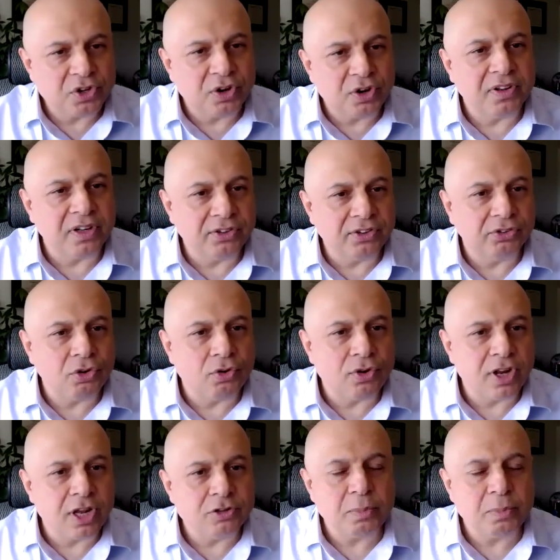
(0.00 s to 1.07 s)
cervical
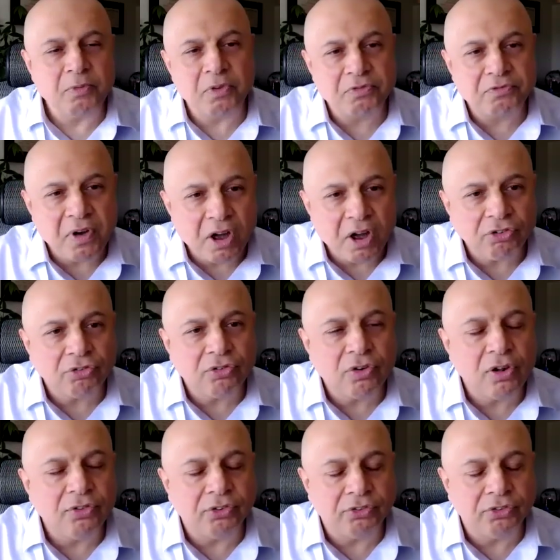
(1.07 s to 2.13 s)
dystonias, but with
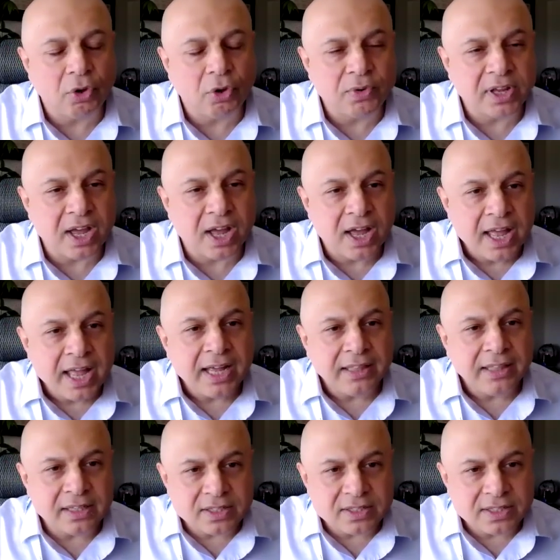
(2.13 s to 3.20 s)
functional dystonia,
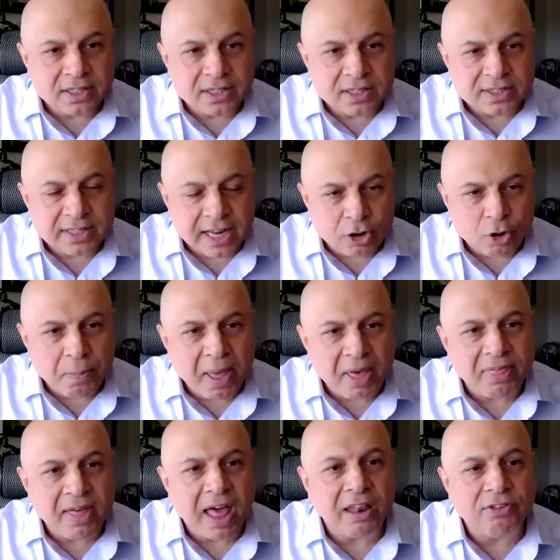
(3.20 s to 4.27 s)
the
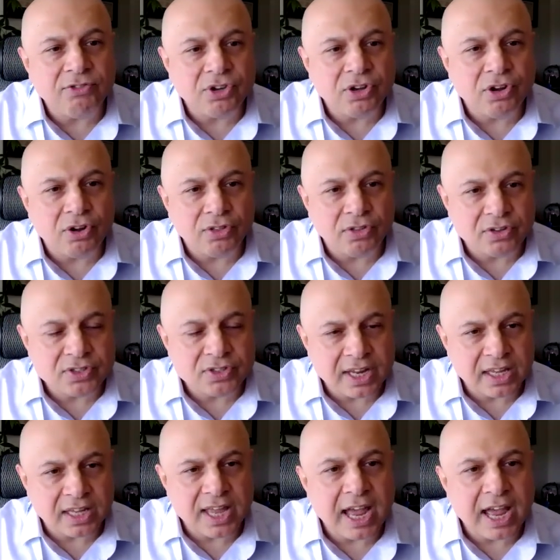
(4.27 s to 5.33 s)
psychopathology or the
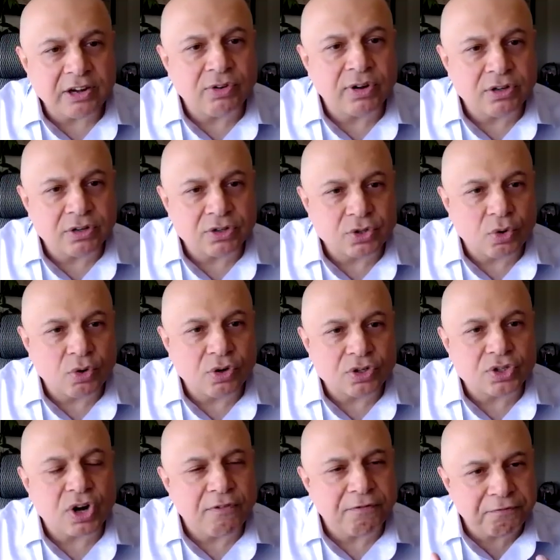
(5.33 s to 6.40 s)
psychiatric
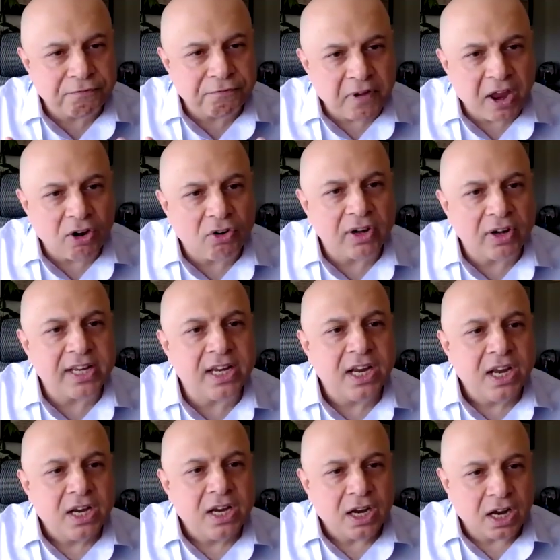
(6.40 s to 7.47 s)
disorders are
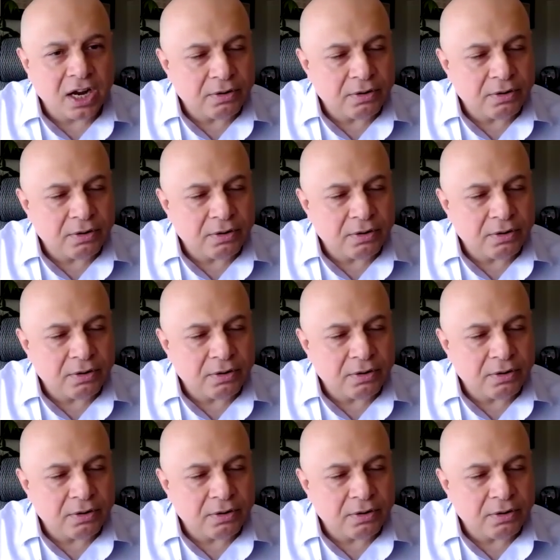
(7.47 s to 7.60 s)
fairly